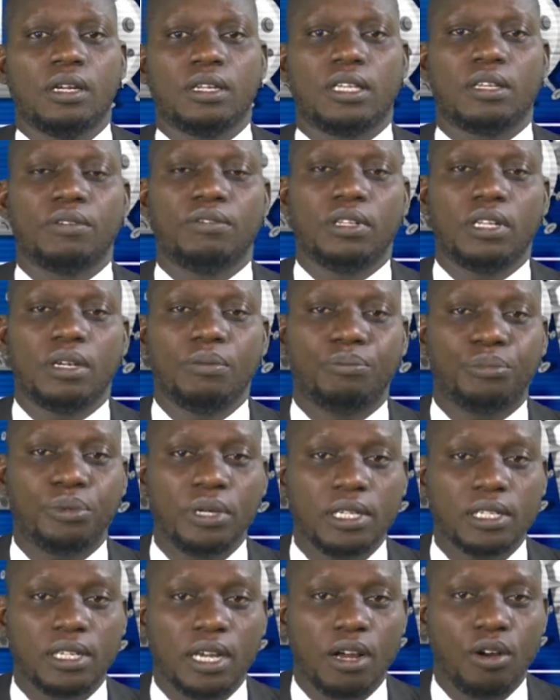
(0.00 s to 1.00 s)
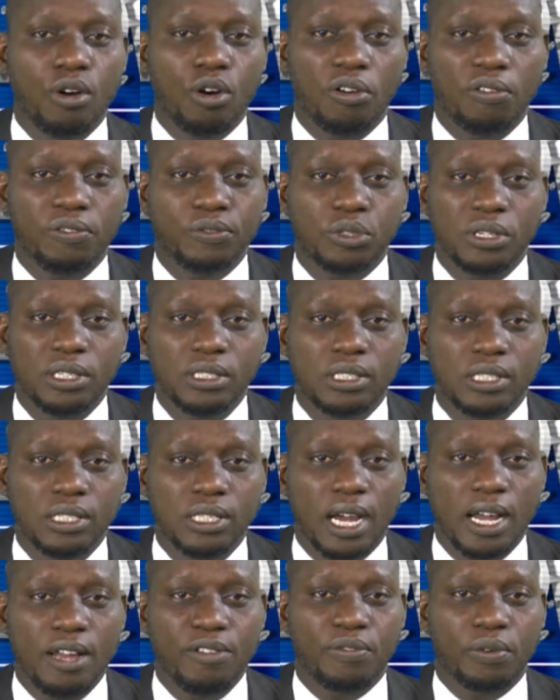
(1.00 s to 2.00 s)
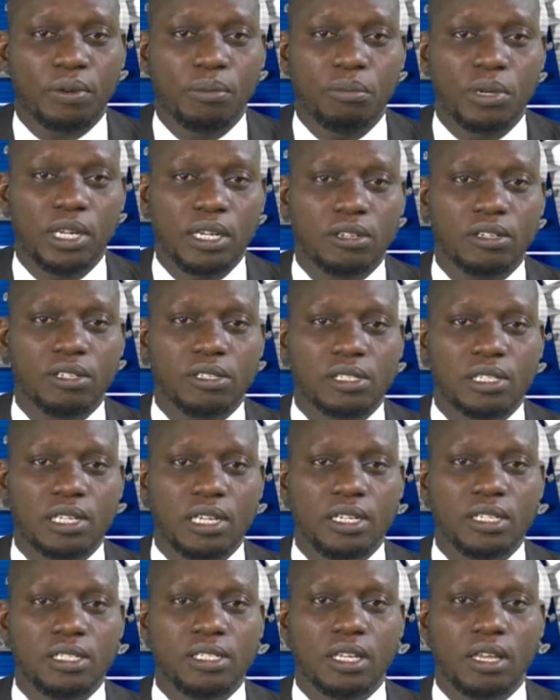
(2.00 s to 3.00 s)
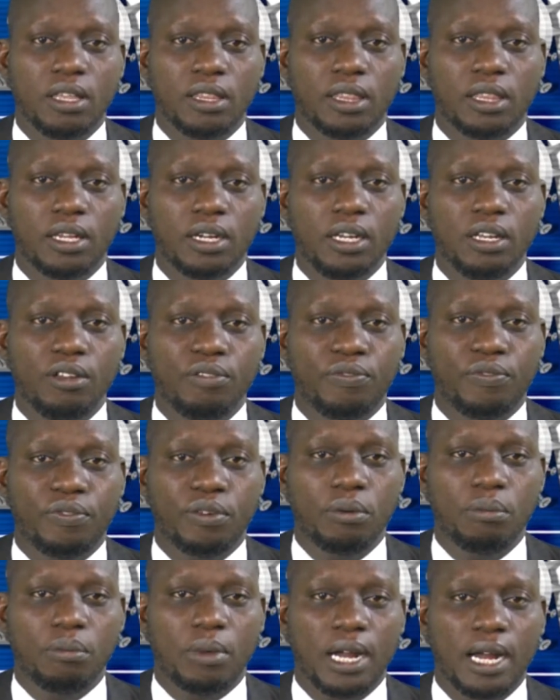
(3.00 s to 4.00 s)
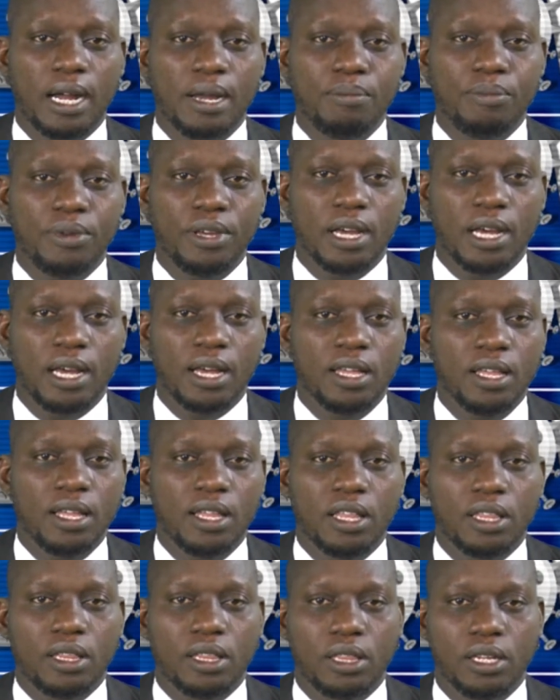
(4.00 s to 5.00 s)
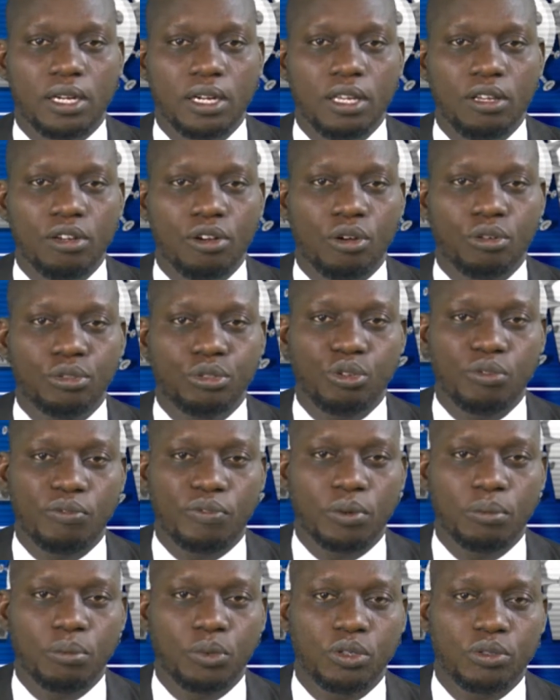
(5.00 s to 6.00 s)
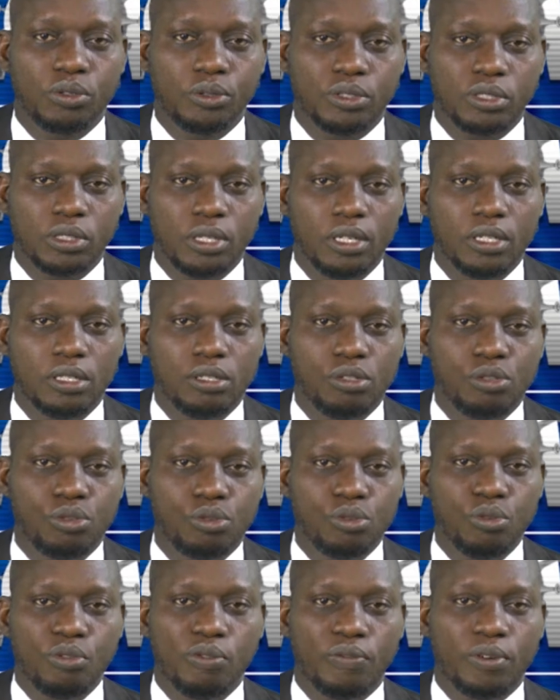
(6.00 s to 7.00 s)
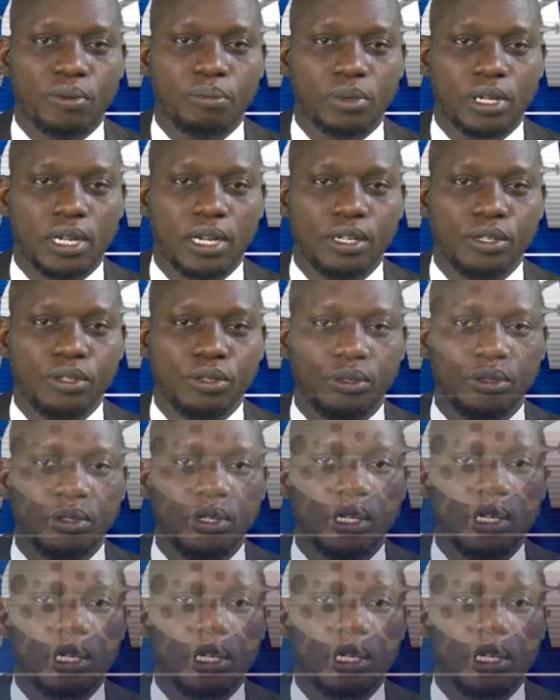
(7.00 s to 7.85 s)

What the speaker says: given a breakdown of 29 from Lagos State, 3 from Abia, 3 also from Ogun State, 2 from Kano.